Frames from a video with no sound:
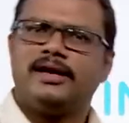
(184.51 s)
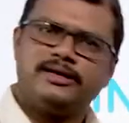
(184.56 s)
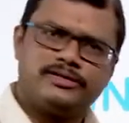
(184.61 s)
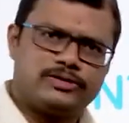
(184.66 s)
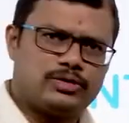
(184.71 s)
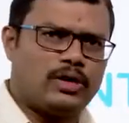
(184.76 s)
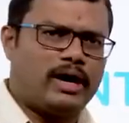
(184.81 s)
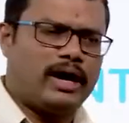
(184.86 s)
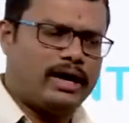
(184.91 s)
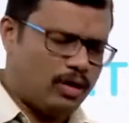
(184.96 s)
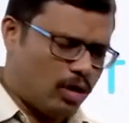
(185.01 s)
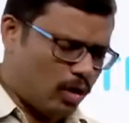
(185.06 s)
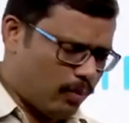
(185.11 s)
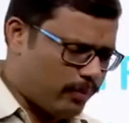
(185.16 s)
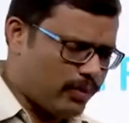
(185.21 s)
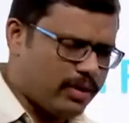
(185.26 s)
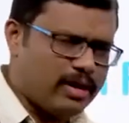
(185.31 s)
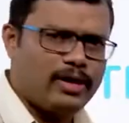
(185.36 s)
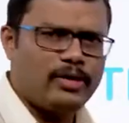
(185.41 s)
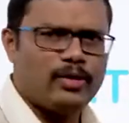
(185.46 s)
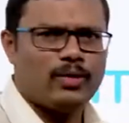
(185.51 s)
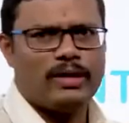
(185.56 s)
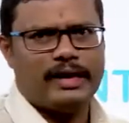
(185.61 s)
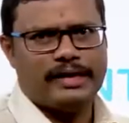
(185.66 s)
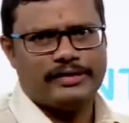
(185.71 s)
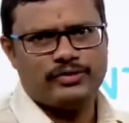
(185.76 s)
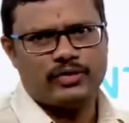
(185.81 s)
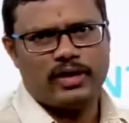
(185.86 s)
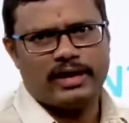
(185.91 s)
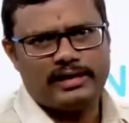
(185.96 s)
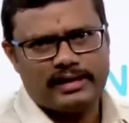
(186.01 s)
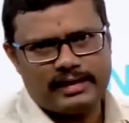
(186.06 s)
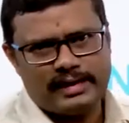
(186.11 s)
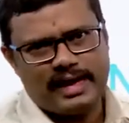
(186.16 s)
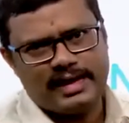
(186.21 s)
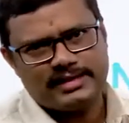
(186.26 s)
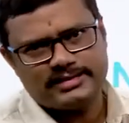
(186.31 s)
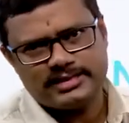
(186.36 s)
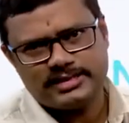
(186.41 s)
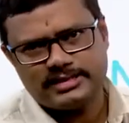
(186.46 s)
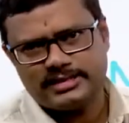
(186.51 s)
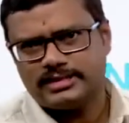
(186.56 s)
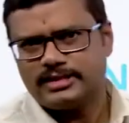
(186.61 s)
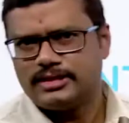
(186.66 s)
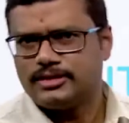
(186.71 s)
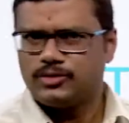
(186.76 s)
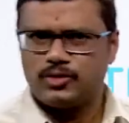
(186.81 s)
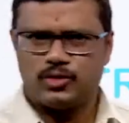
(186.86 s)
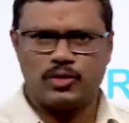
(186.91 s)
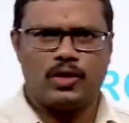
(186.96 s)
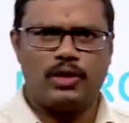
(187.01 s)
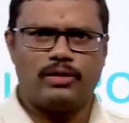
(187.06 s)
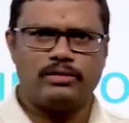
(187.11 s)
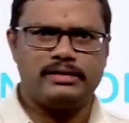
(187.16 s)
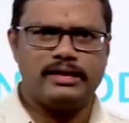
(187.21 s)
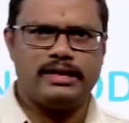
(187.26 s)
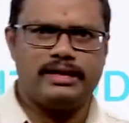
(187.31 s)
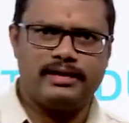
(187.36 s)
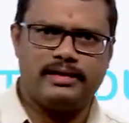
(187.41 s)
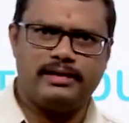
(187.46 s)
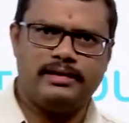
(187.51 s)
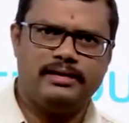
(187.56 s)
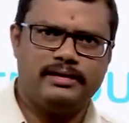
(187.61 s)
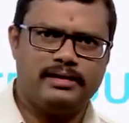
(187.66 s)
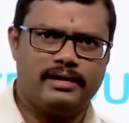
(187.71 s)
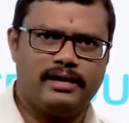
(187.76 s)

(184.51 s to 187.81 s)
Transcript: So I hope you will enjoy the classes throughout the